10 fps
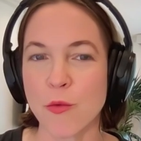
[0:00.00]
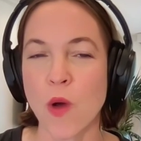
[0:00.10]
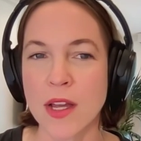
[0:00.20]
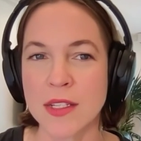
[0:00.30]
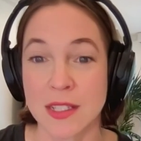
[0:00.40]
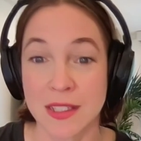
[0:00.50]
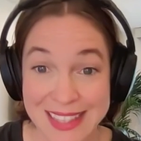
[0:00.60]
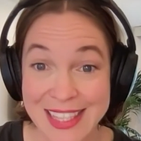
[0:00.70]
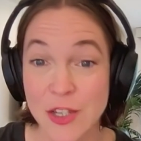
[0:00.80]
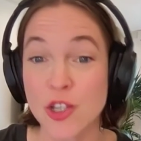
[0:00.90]
was
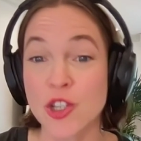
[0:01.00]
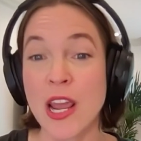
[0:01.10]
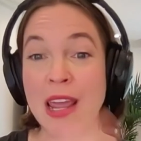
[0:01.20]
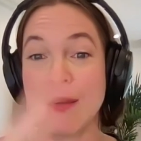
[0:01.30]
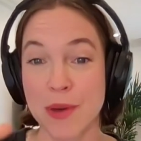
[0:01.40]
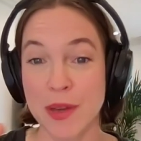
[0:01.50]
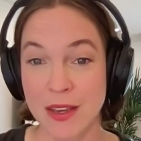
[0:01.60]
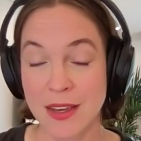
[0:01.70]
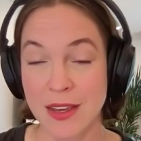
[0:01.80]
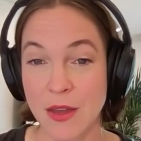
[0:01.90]
the shape,
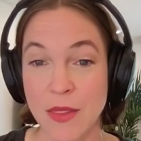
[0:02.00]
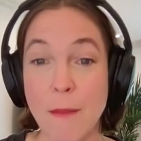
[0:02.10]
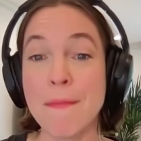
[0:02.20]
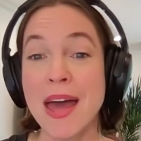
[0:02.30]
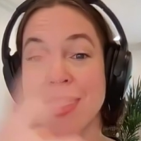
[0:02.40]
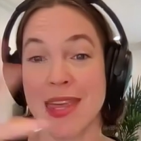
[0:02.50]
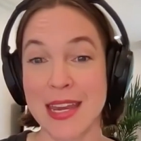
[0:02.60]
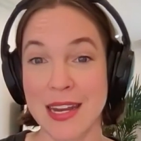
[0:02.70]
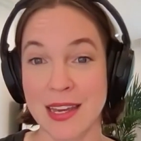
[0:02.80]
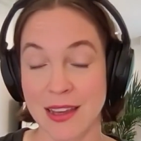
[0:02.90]
the
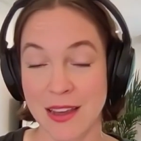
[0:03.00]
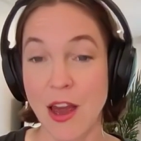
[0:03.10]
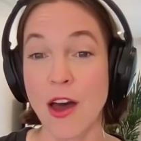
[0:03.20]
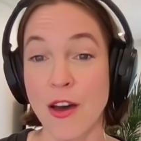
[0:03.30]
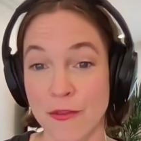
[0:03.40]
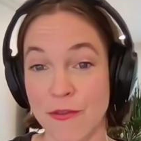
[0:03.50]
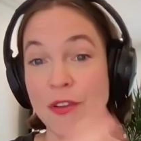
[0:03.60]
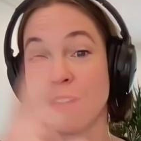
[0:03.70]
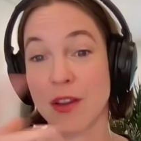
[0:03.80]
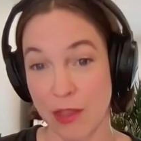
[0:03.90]
method of
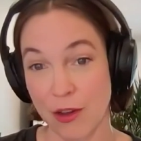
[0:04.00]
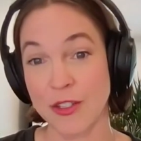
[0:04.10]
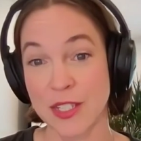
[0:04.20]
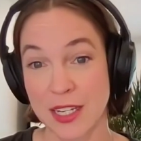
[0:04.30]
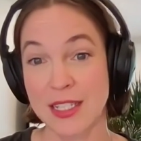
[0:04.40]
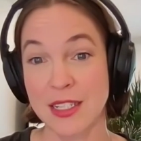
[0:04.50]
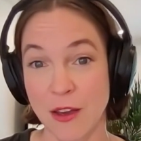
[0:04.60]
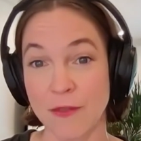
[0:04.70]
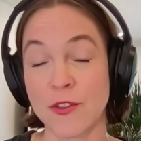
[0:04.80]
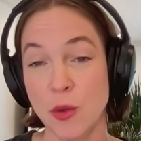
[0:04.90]
catharsis,
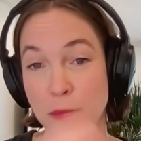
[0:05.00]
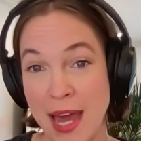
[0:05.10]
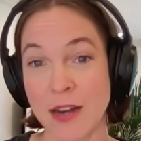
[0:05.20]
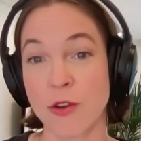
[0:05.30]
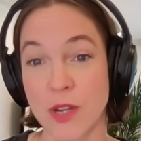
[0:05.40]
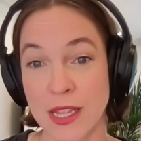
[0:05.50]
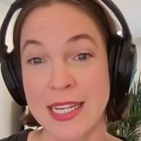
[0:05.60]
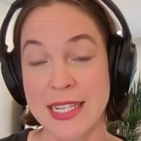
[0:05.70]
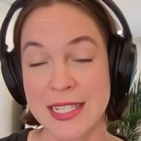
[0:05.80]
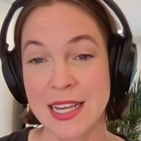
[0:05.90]
of somatic
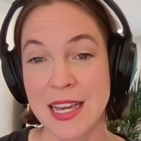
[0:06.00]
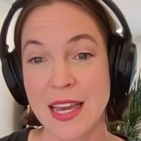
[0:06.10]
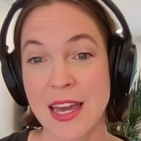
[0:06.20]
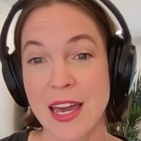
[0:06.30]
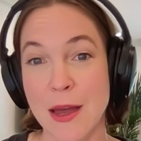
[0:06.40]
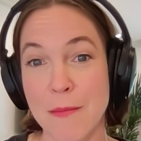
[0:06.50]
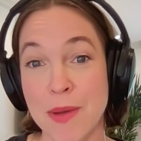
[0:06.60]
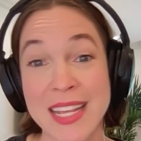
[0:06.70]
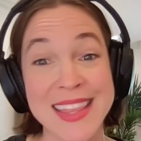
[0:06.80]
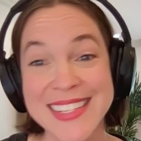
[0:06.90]
release.
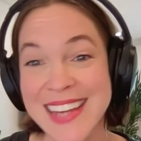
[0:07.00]
But at the